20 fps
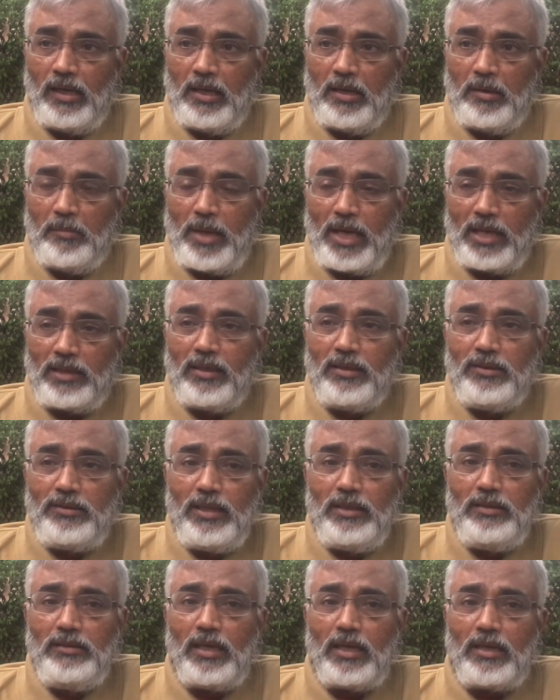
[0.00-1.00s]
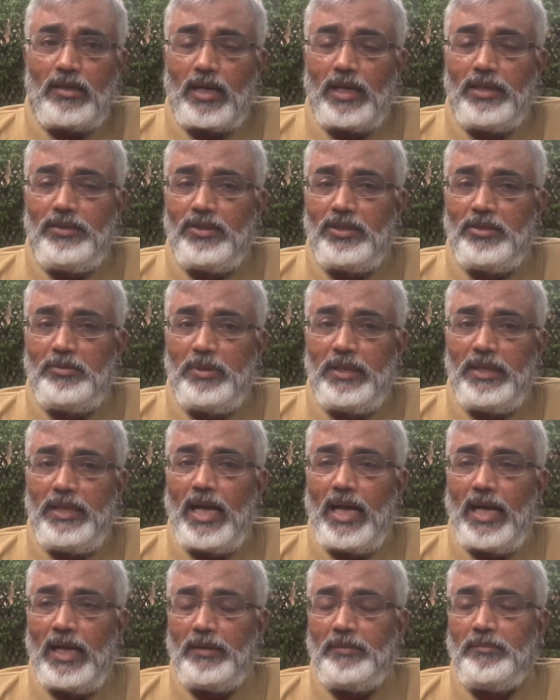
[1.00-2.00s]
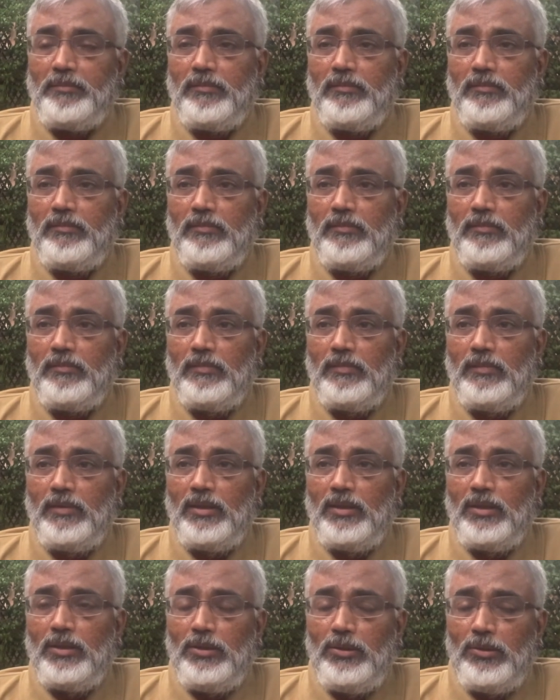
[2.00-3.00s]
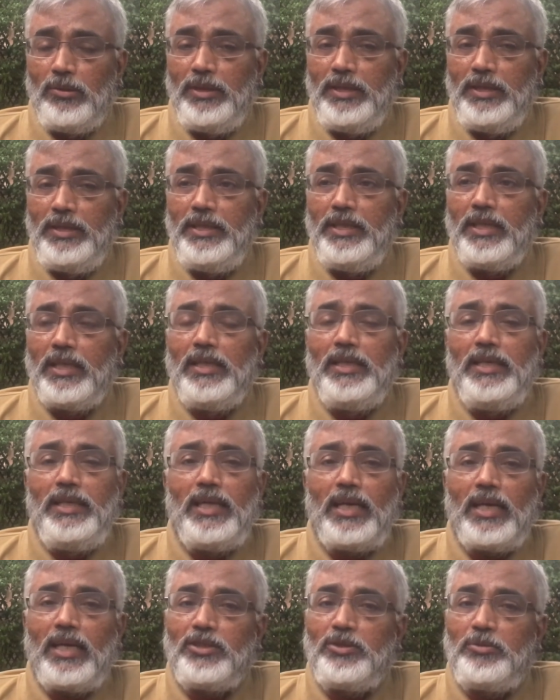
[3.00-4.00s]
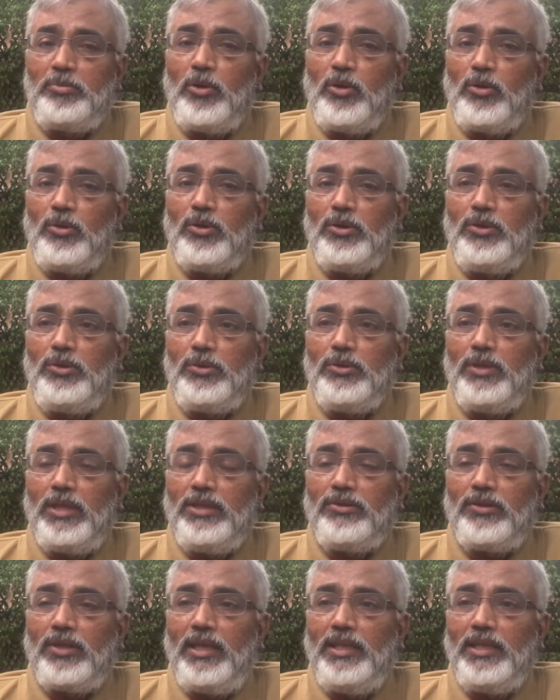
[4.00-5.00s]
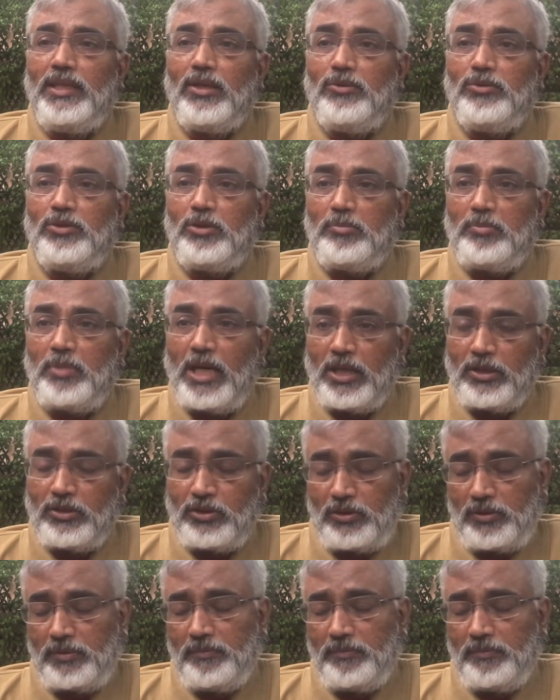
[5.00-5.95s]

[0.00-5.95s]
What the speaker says: But since the crisis began, no Indian leader has spoken to the Israeli counterparts.